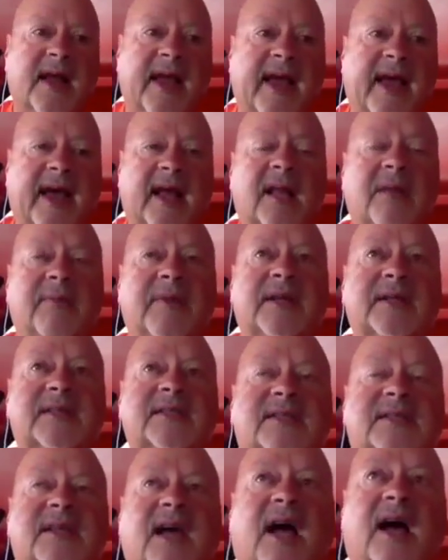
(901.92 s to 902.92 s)

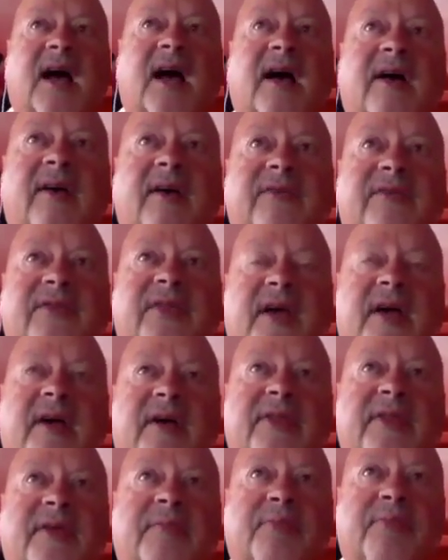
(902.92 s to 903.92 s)
elements of
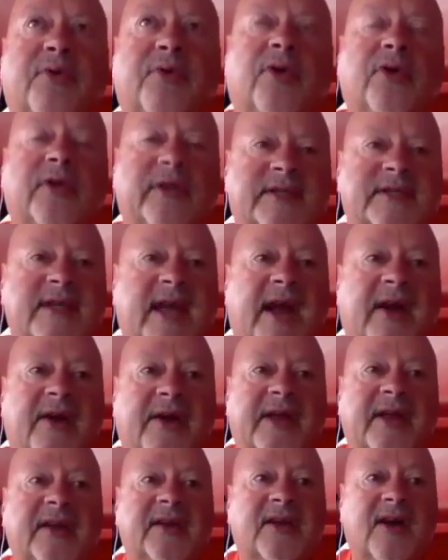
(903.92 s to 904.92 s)
the
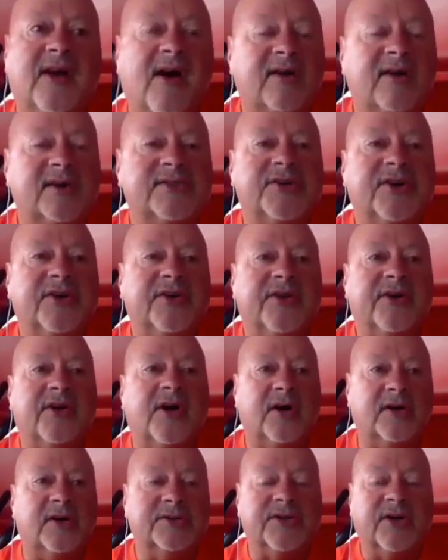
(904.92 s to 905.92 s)
proletarian culture, the
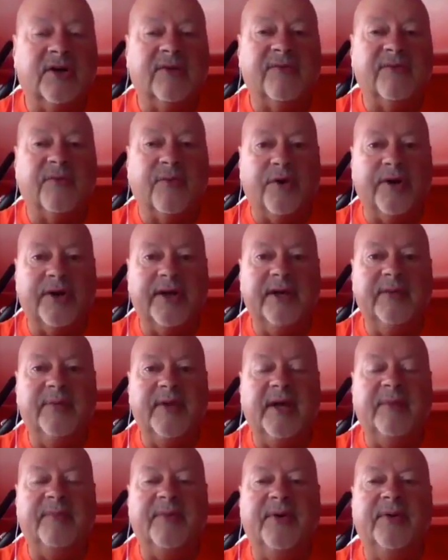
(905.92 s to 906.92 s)
culture of working
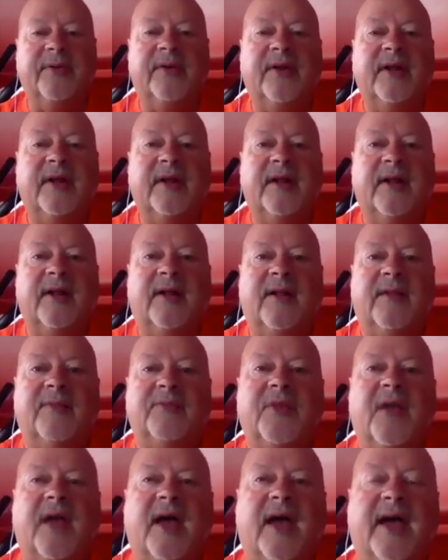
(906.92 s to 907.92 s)
people.
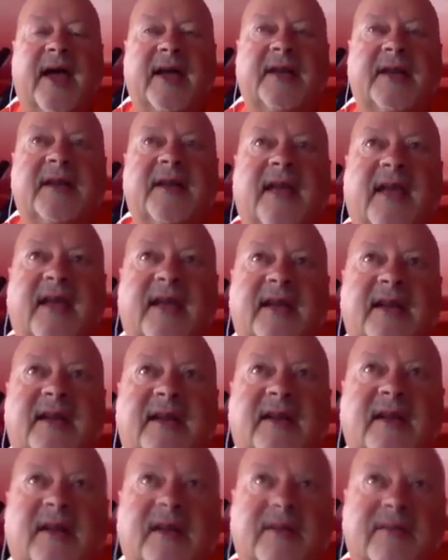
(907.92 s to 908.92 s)
And
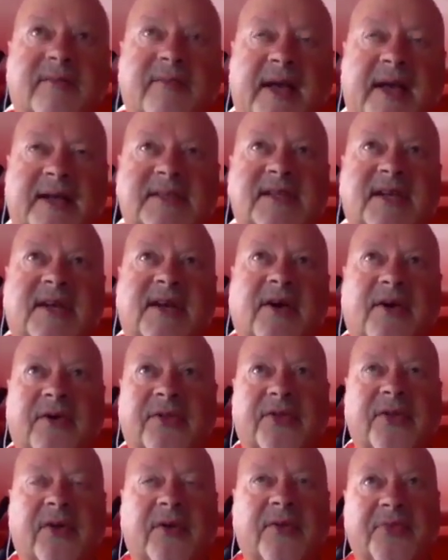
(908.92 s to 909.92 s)
in
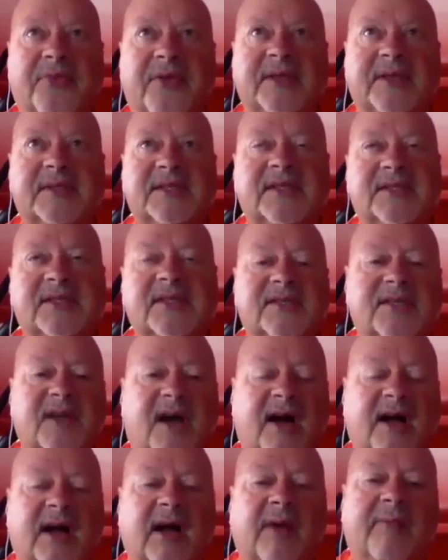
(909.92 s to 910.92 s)
Mexico, this is to
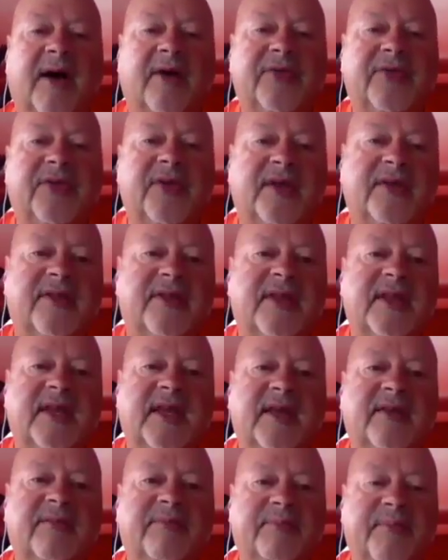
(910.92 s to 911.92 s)
talk about
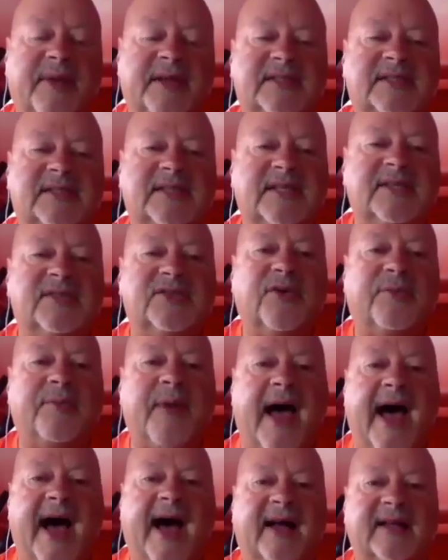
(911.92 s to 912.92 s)
the mestizo
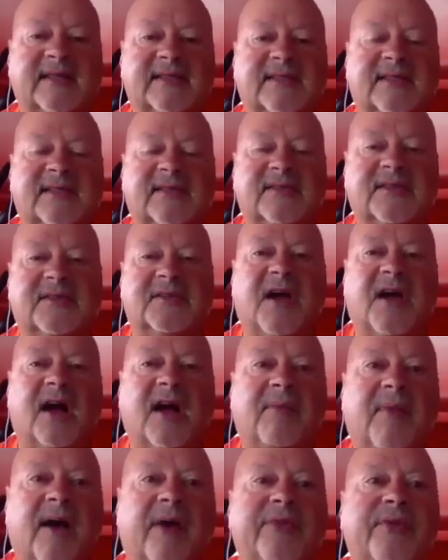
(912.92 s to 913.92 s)
past, to talk
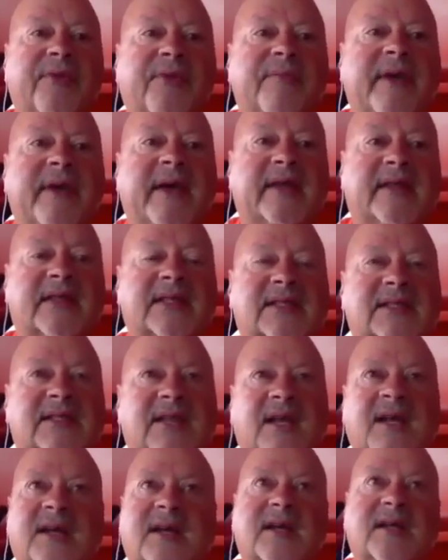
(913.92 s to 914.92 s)
about the myths,
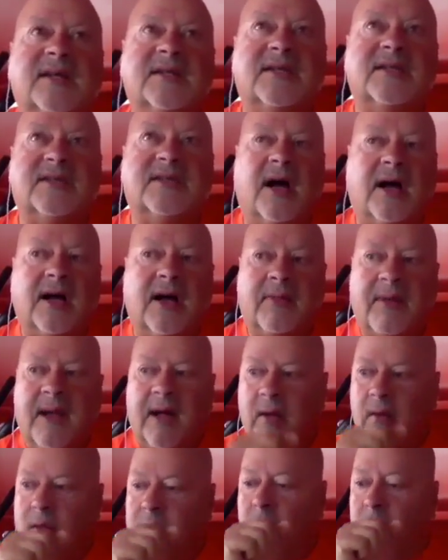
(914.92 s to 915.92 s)
to talk
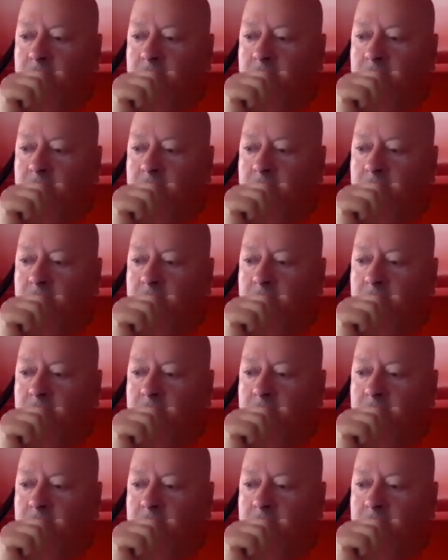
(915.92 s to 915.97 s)
about